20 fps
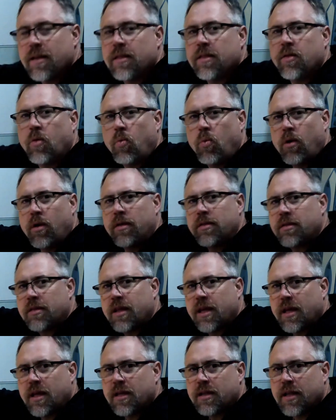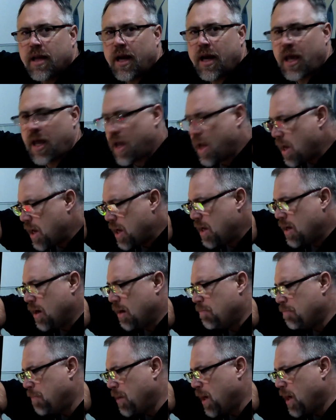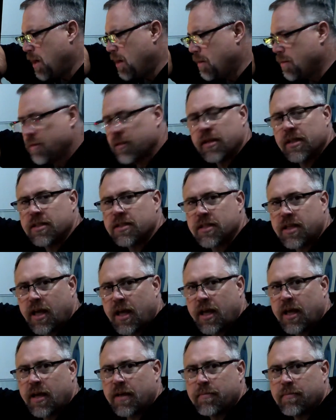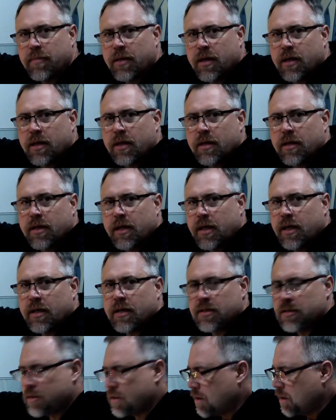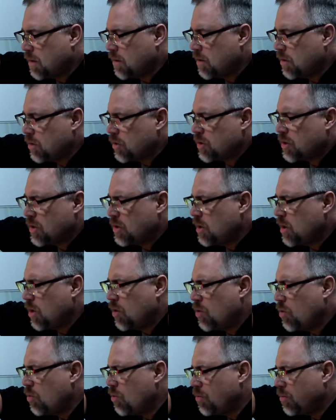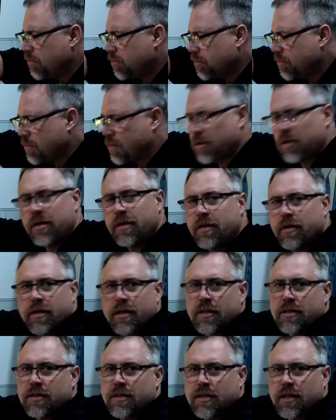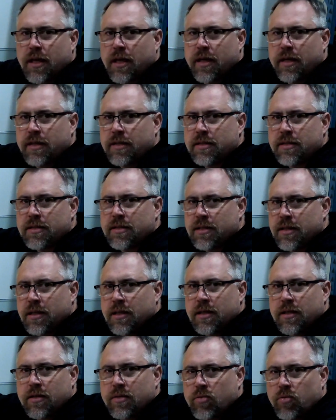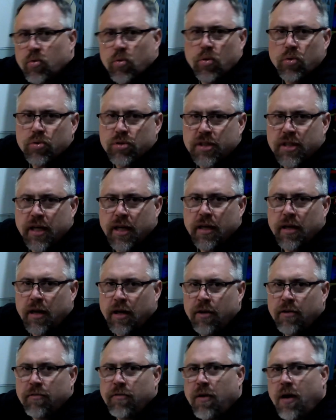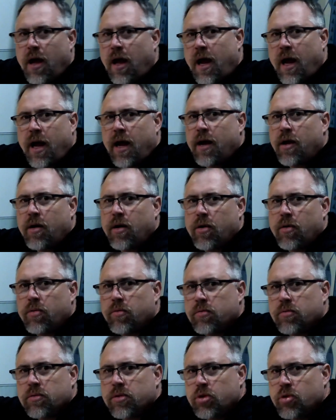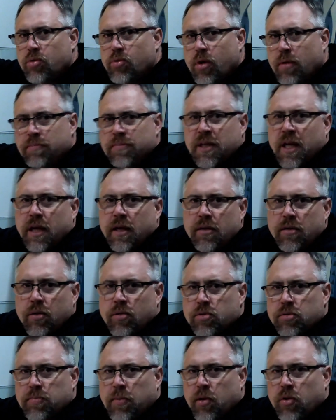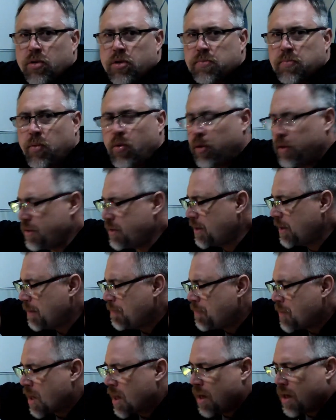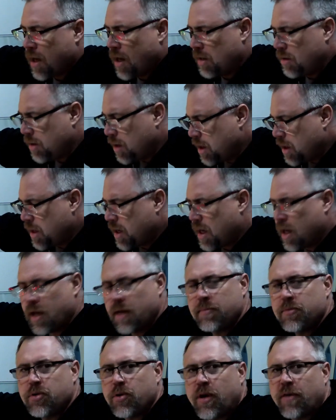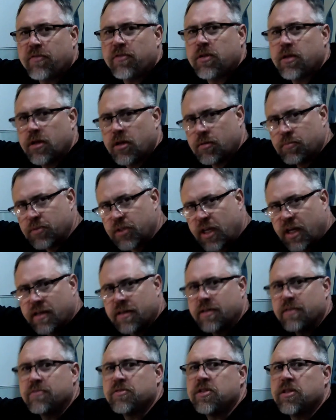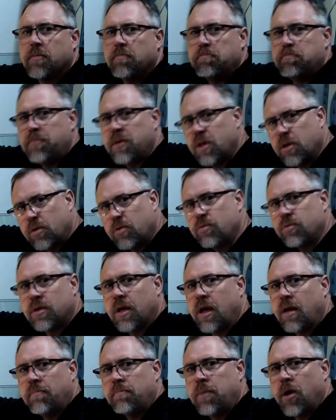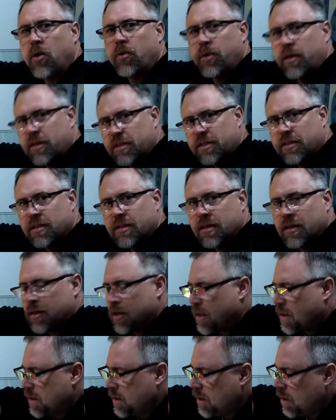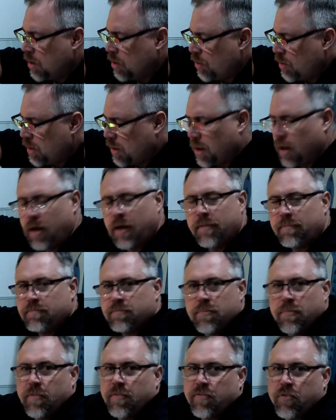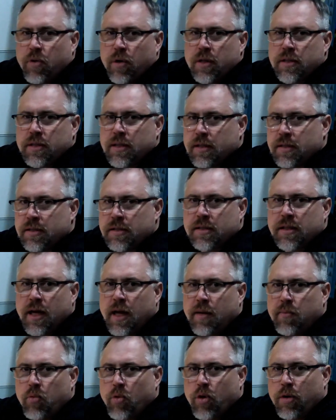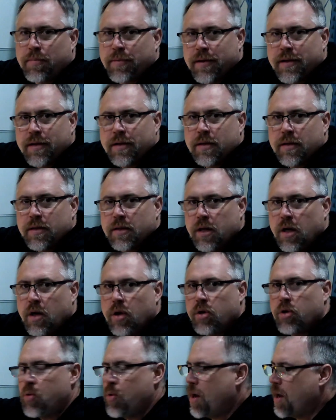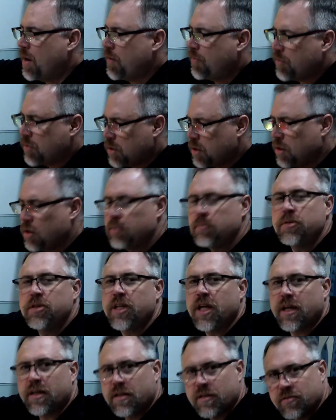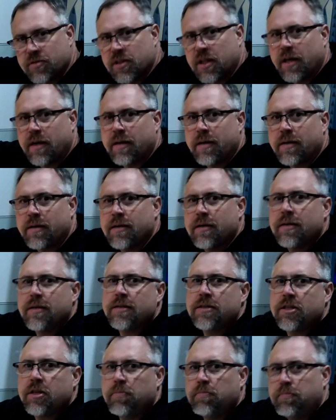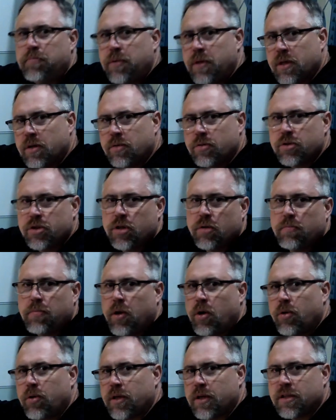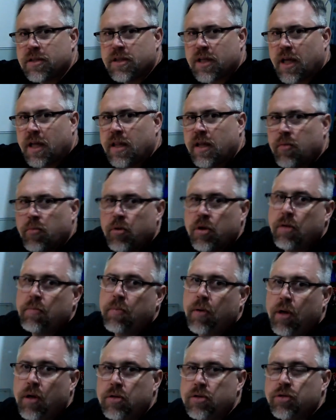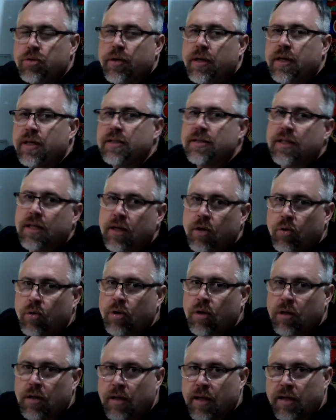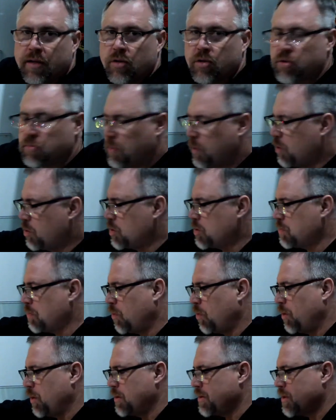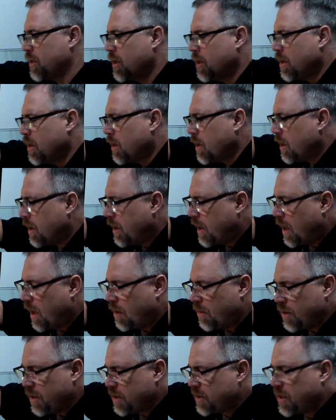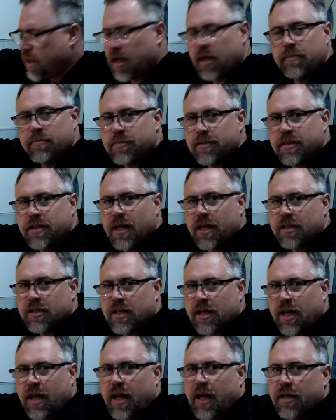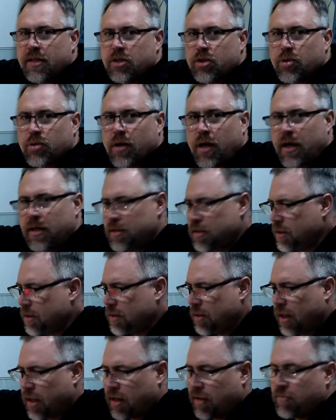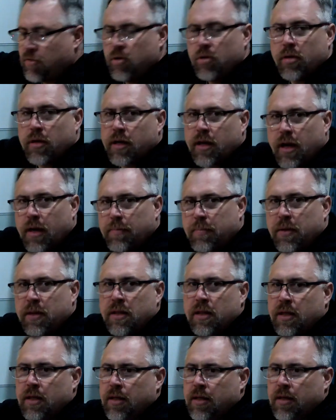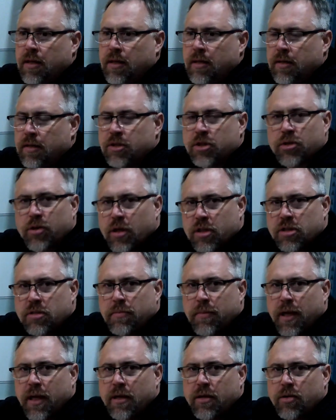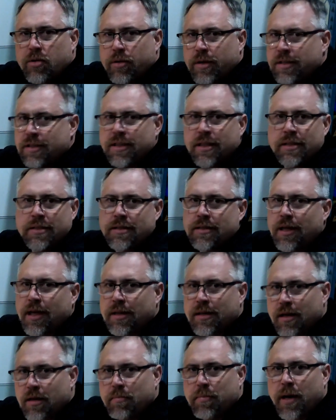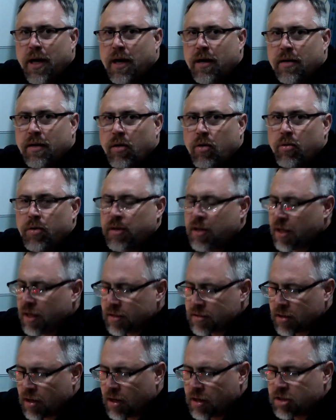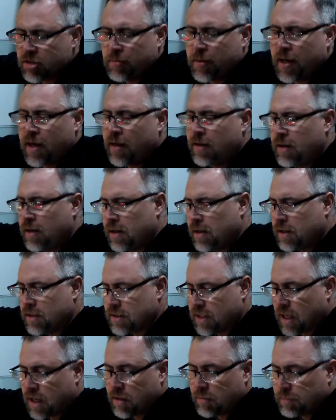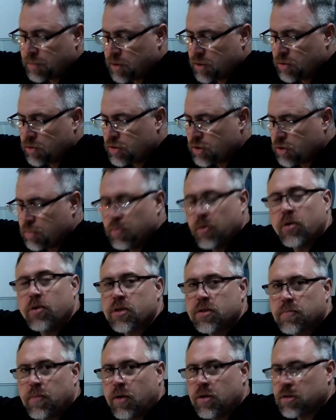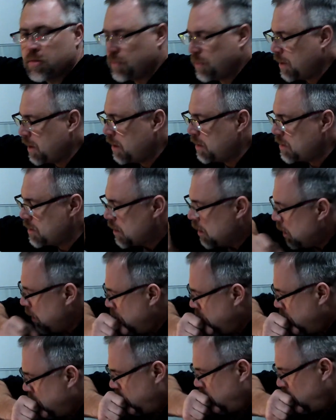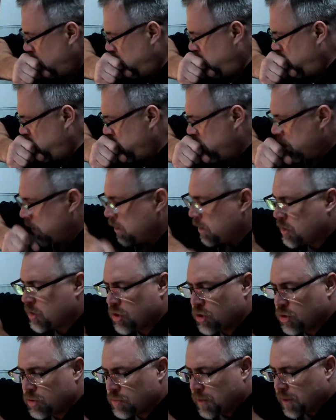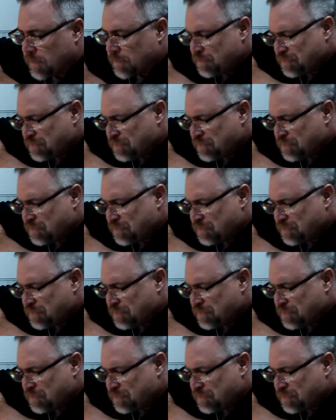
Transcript: The one thing that I hate about this game is there's no clear, concise rule set of how you obtain those bonus points. A lot of games you have clear objectives to build a bonus. You know, for instance, Time Warp. You know, you have clear objectives there to build your bonus, and then when the ball drains, it'll collect those bonus points. Now, this game doesn't. And I tried to, like, if you look it up in the instruction manual, it says nothing about, only thing it talks about is how to build your bonus multipliers. Excuse me.